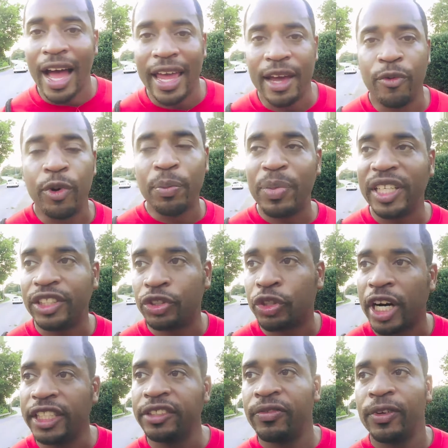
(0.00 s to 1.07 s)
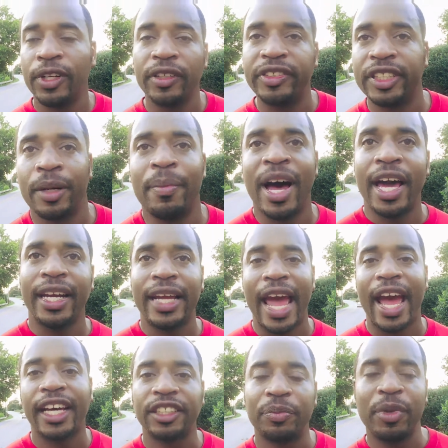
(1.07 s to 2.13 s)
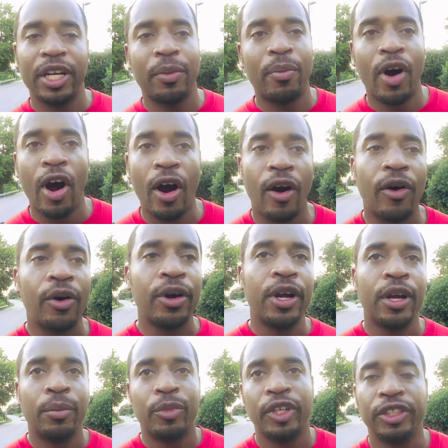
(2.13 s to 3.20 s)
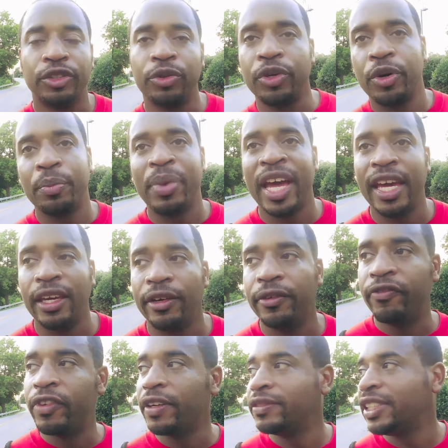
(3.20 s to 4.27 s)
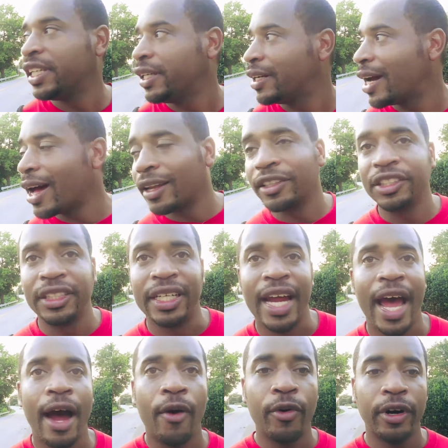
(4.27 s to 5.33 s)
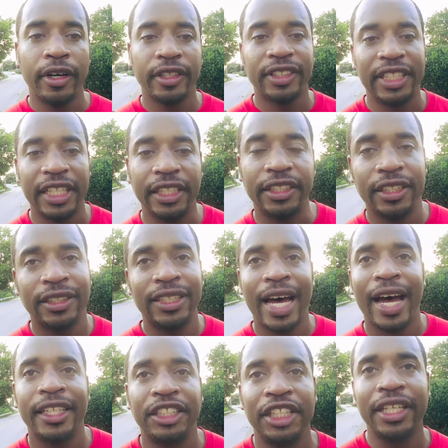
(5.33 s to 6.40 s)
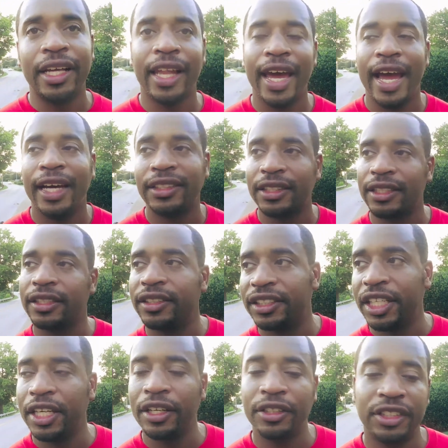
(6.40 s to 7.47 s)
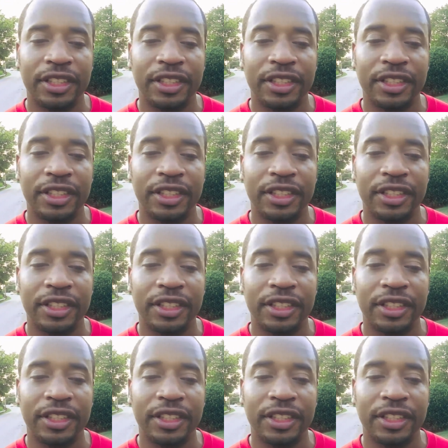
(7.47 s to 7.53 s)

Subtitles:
It would be stressful if somebody asked me tomorrow, Prince, we're gonna pay you $15 an hour to teach a Tai Chi class at the Senior